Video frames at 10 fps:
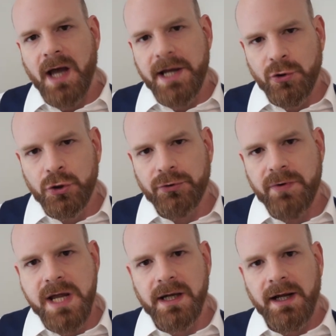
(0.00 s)
and your
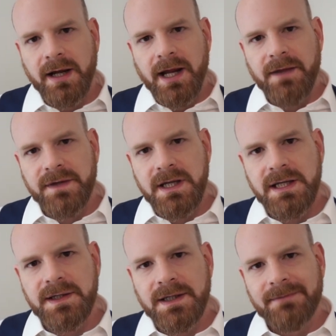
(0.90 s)
career in
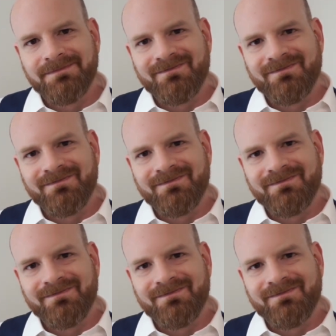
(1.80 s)
these